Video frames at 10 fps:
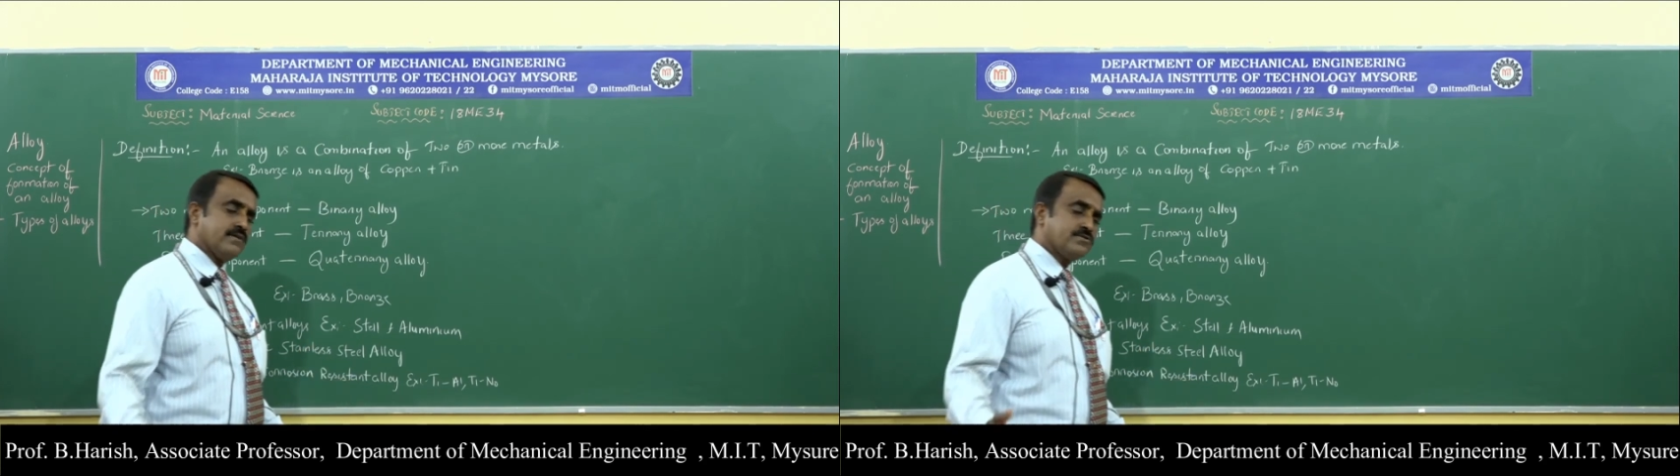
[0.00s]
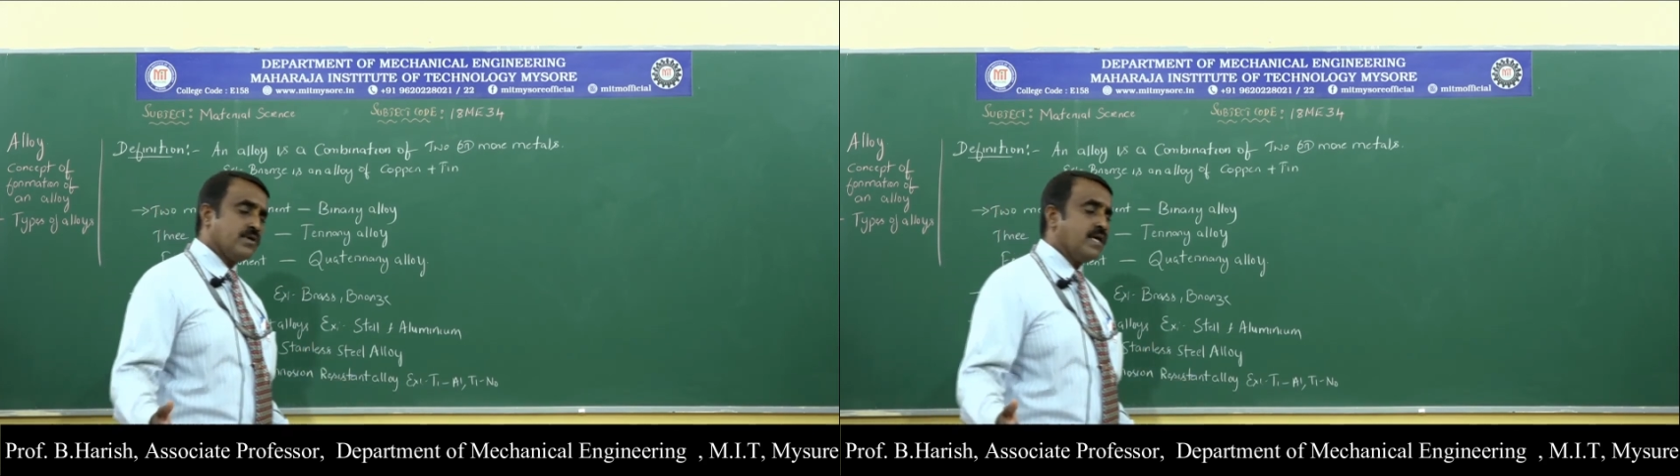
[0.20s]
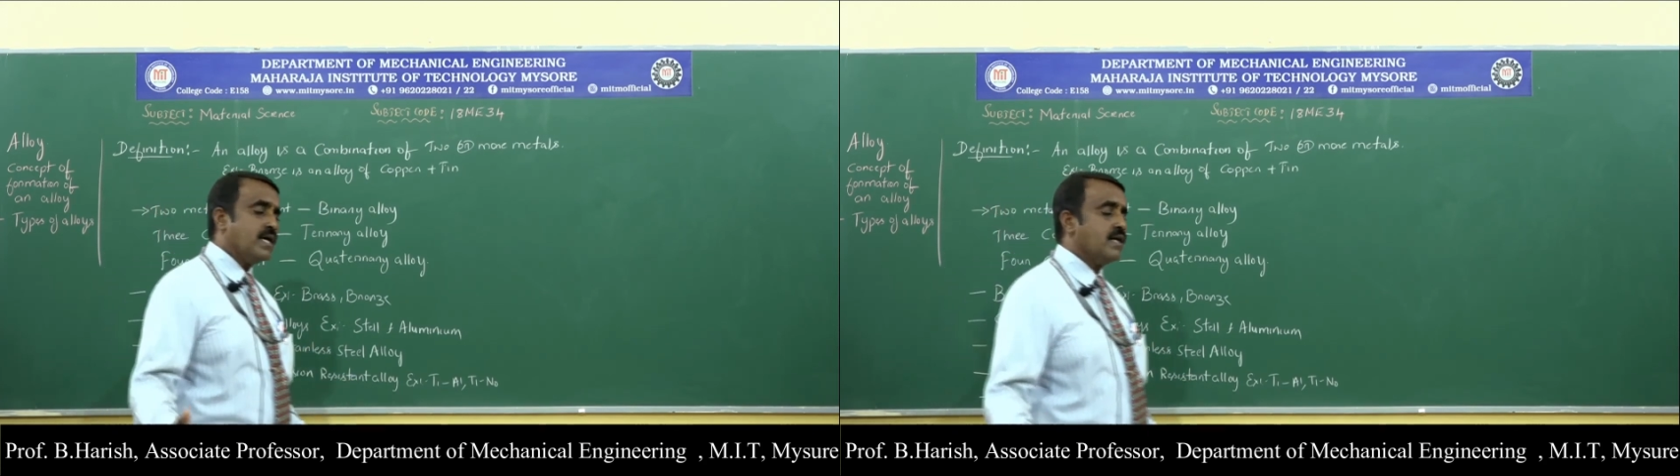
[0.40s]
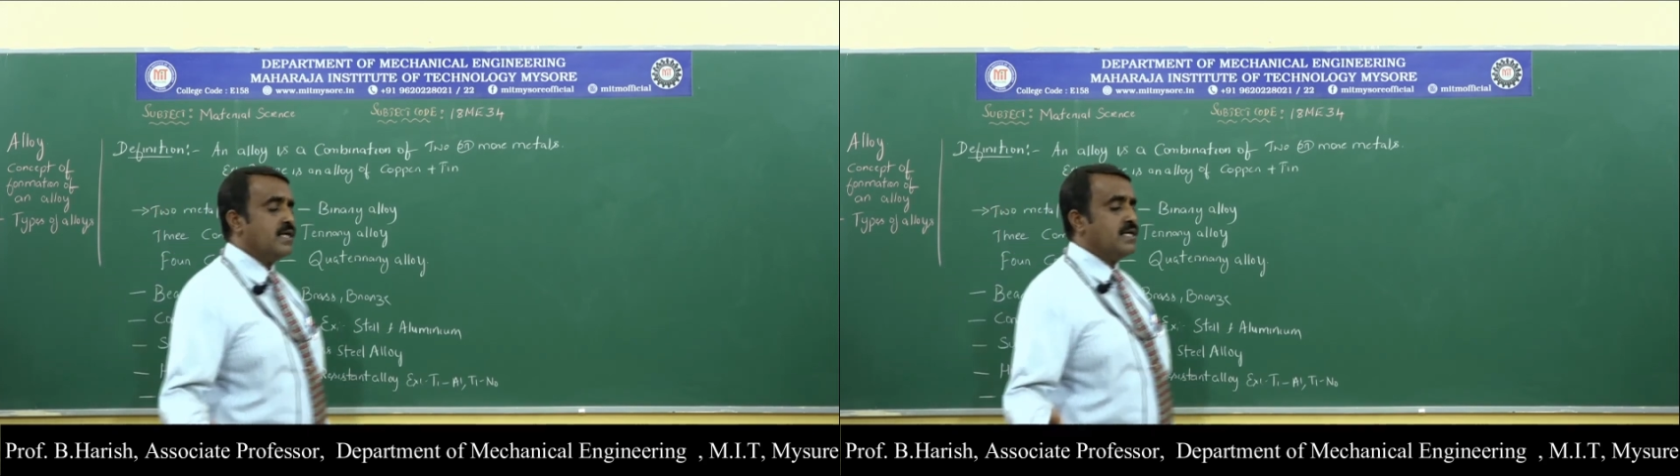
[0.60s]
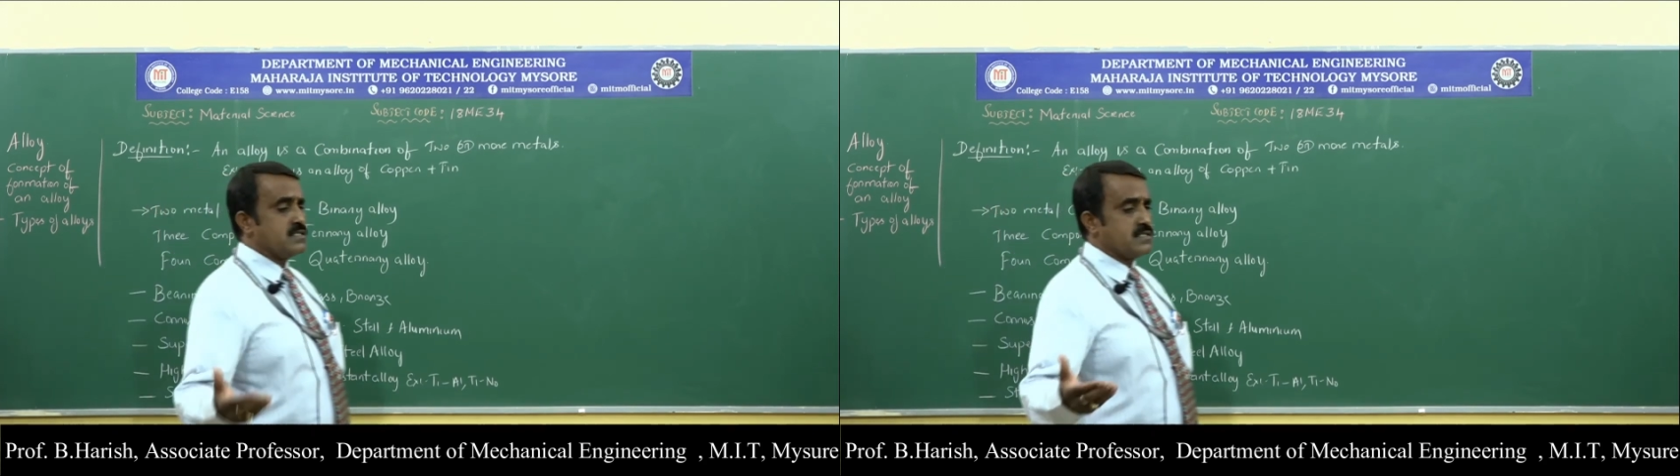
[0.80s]
So
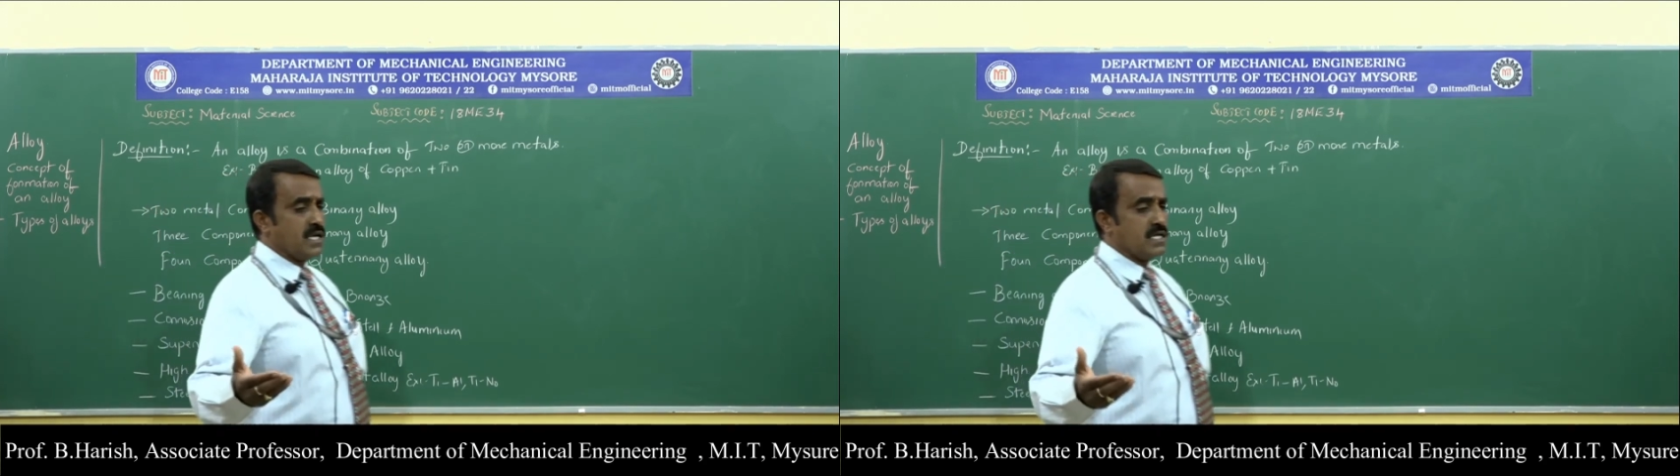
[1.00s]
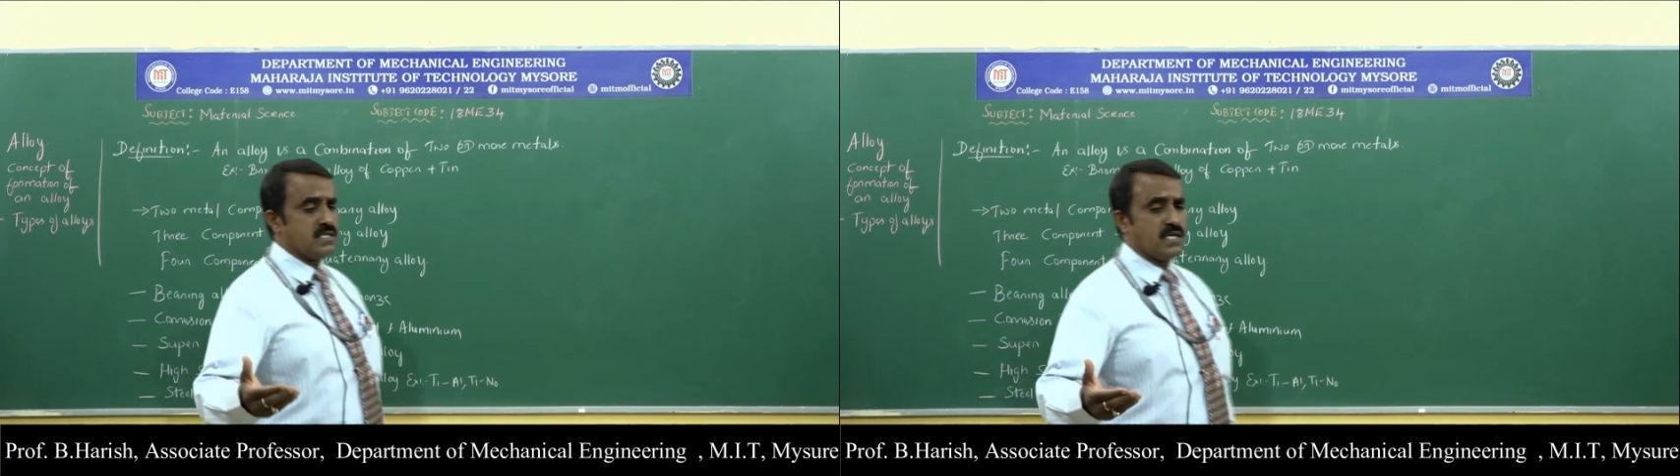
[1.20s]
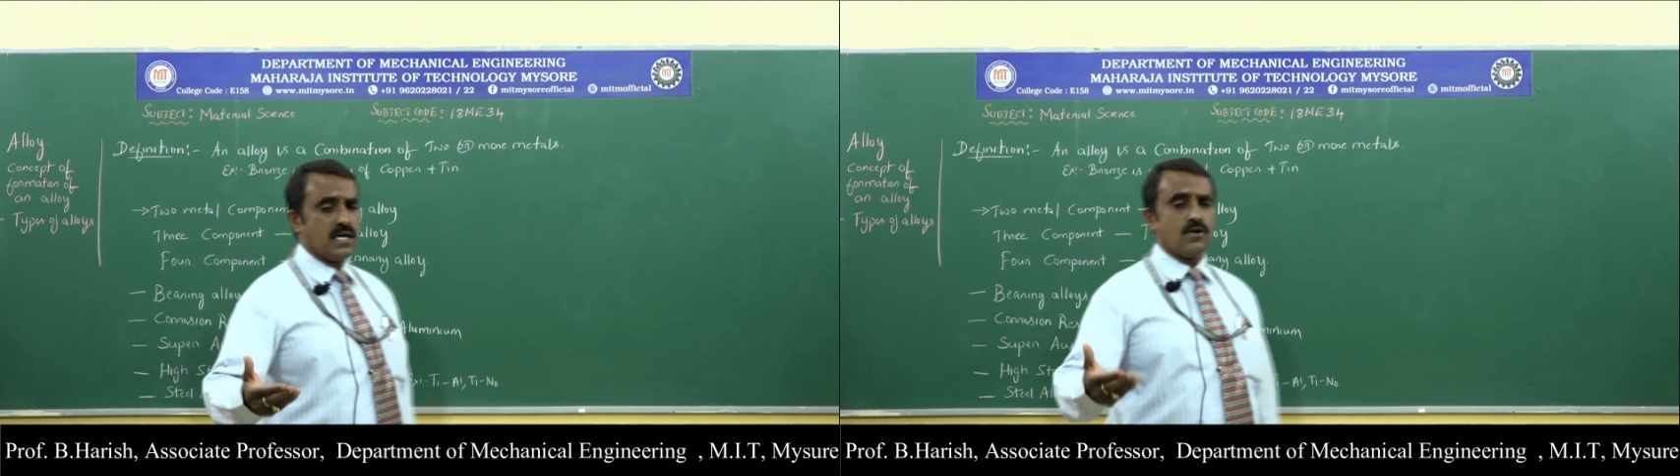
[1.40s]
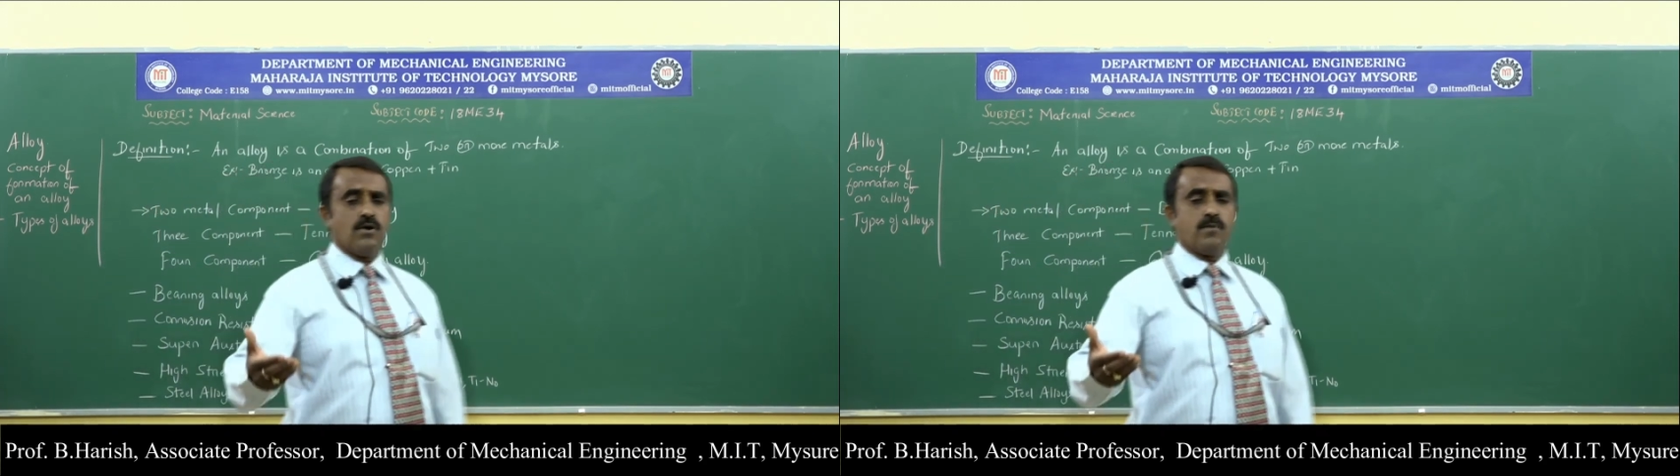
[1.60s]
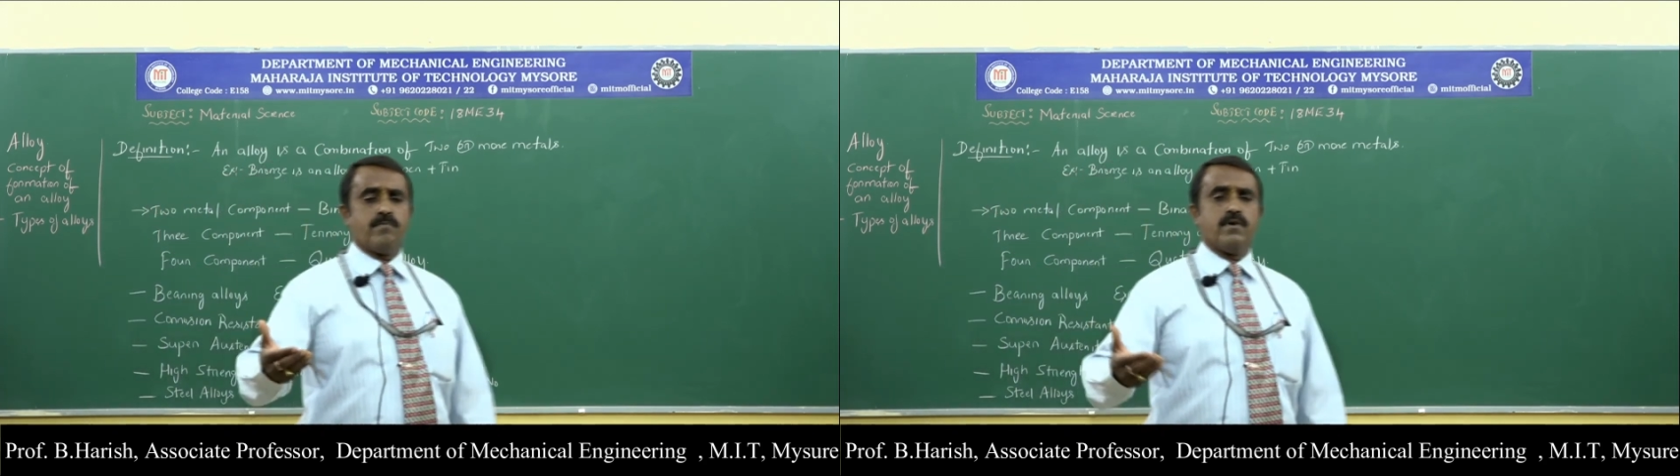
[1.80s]
here steel is heated
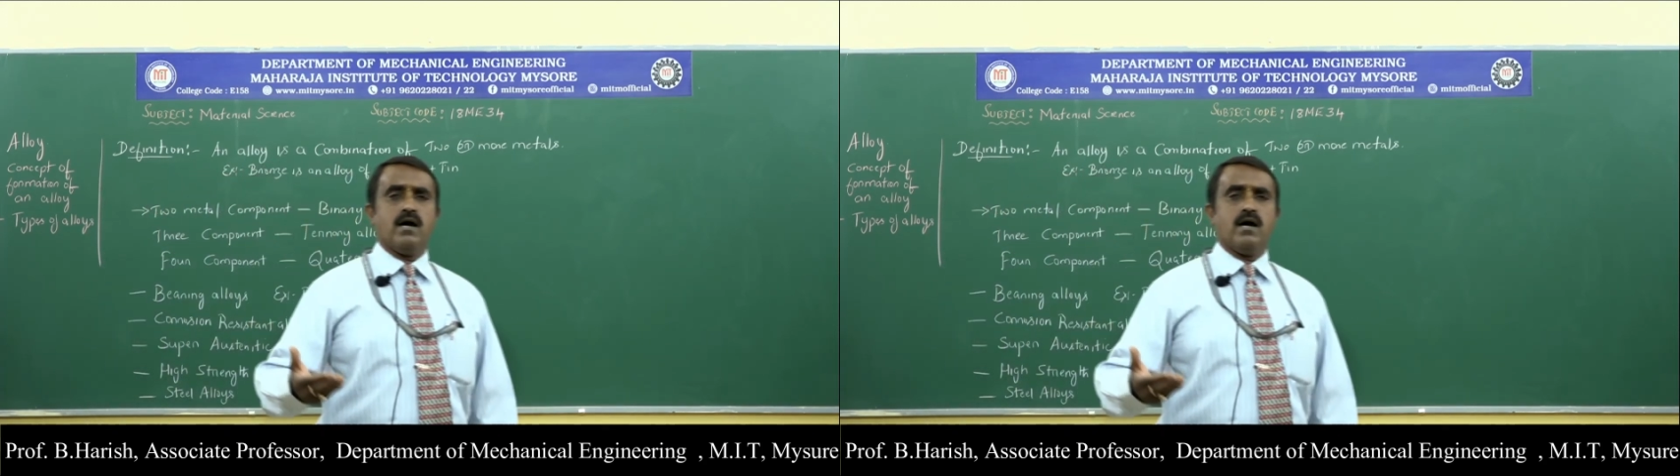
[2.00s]
to